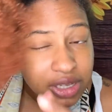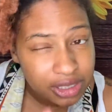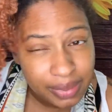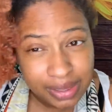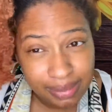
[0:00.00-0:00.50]

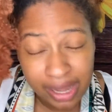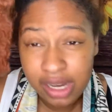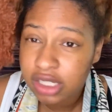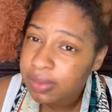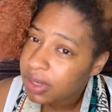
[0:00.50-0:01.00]
My
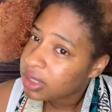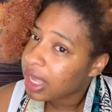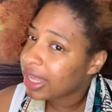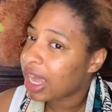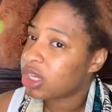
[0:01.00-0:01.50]
hair smells
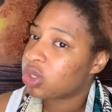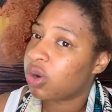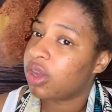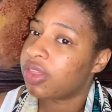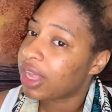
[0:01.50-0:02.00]
like castor
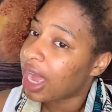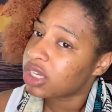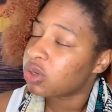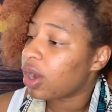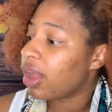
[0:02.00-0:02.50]
oil. The
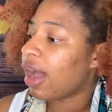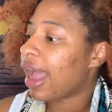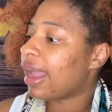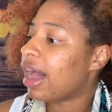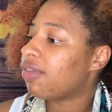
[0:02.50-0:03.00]
castor oil I
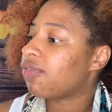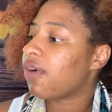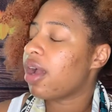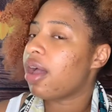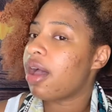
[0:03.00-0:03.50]
got
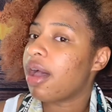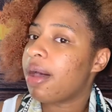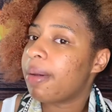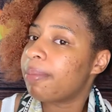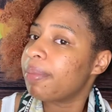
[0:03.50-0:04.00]

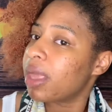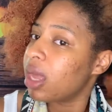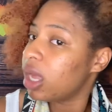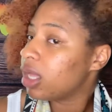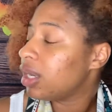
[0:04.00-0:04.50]
from
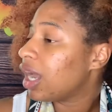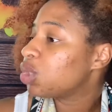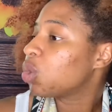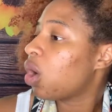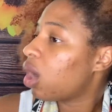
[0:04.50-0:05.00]

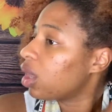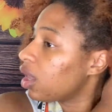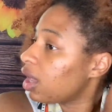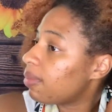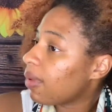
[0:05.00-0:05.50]
Natural Oil
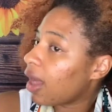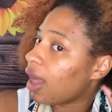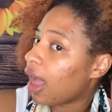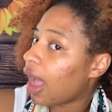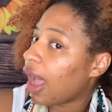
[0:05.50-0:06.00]
Club.
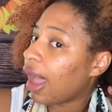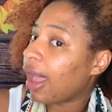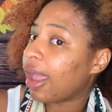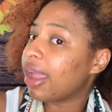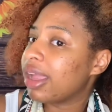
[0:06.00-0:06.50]

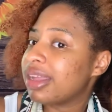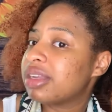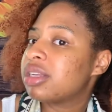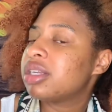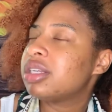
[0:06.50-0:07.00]
I
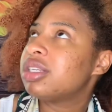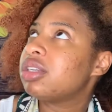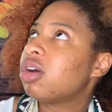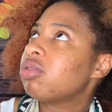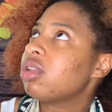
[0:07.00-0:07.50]

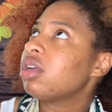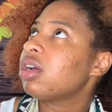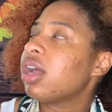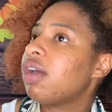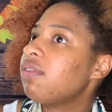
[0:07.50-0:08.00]
don't think
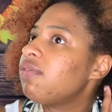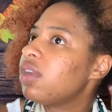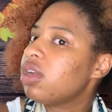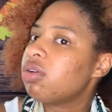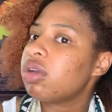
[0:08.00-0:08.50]
I have a
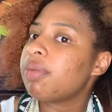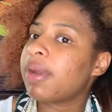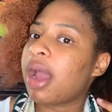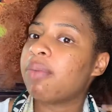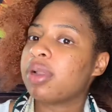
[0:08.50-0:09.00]
video on it, but
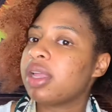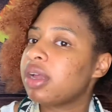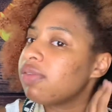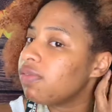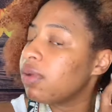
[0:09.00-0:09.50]
I will link
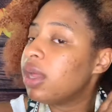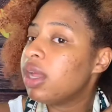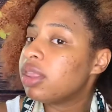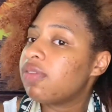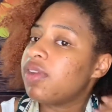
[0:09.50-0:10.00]

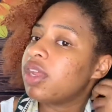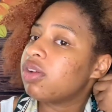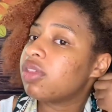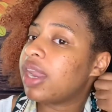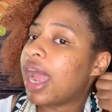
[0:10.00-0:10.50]
the video
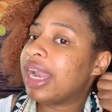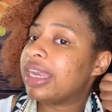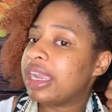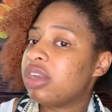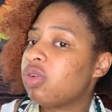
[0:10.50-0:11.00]
that I
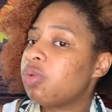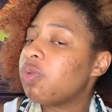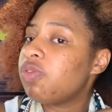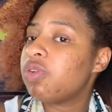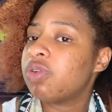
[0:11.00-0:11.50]
did do a
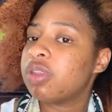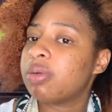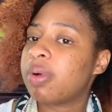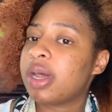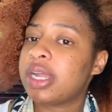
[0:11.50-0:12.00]
review on their
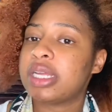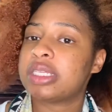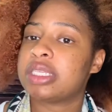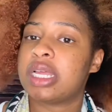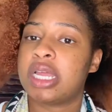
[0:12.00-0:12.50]

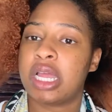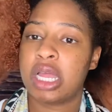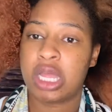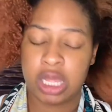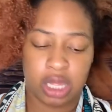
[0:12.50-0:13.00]
products
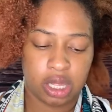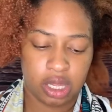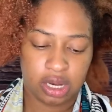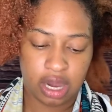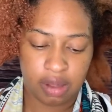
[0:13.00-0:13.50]

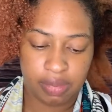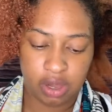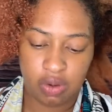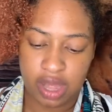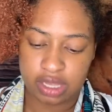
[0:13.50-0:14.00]
down
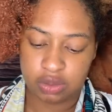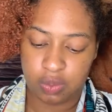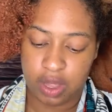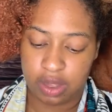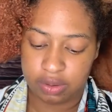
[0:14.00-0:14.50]
below as
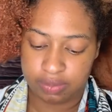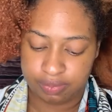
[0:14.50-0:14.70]
well.